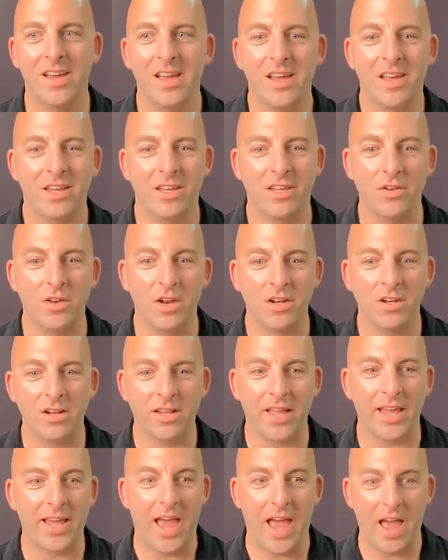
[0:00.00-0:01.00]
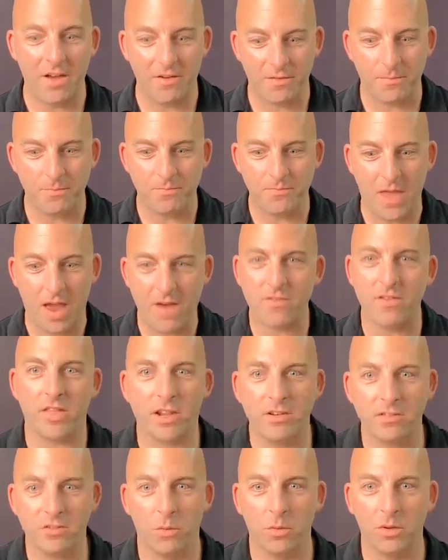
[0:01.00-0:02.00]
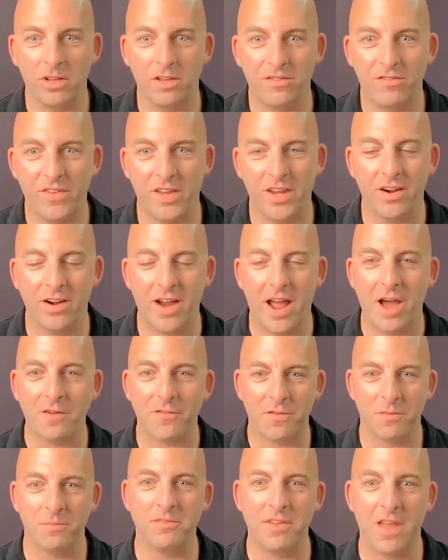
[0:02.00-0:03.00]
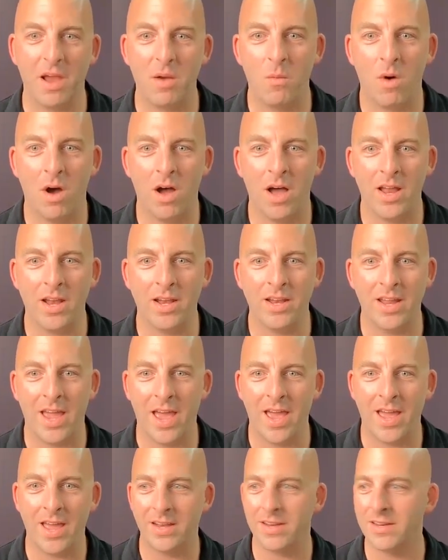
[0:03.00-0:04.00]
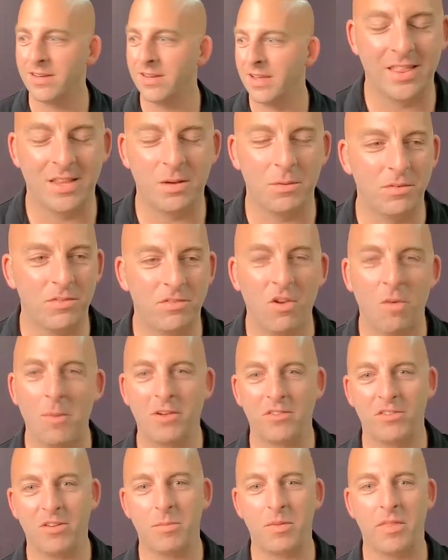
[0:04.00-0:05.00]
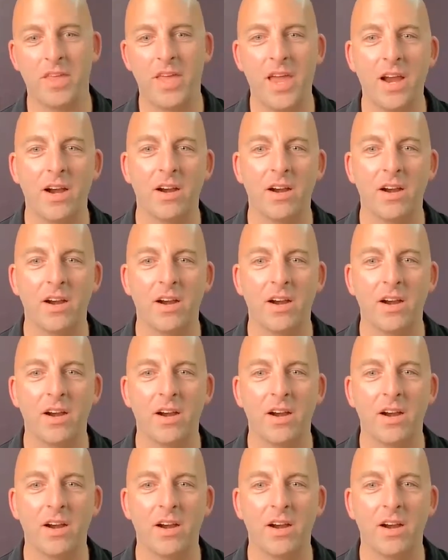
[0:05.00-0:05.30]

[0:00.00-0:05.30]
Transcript: you didn't like have everything totally figured out from day one, and there was so much up in the air.